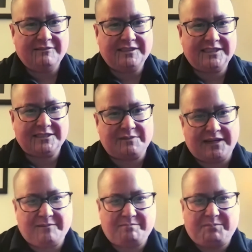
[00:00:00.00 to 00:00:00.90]
which is
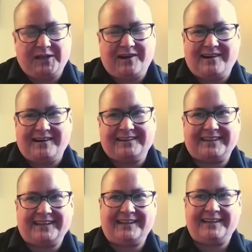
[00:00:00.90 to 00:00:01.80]
my blog
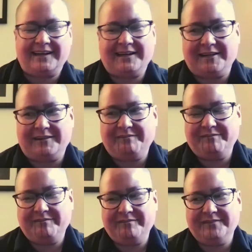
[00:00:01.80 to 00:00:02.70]
that I um
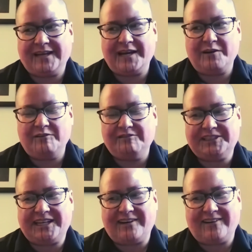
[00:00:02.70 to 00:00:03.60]
kind of
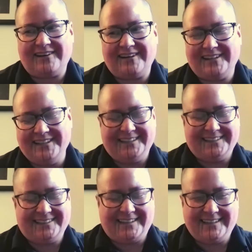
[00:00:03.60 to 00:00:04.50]
overshare on,
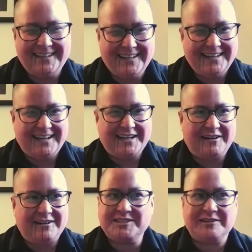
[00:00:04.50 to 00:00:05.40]
and uh, and
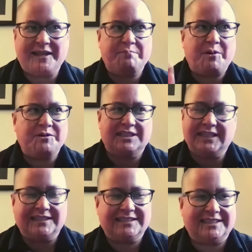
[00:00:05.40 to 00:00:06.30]
also like post
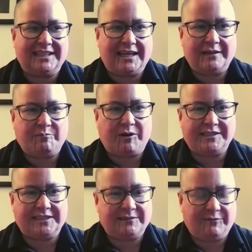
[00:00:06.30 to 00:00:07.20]
links to like
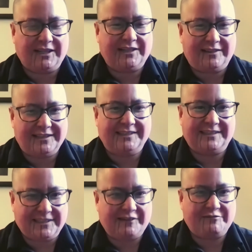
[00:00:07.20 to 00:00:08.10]
projects I'm working on and
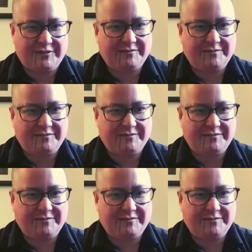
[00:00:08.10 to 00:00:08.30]
stuff.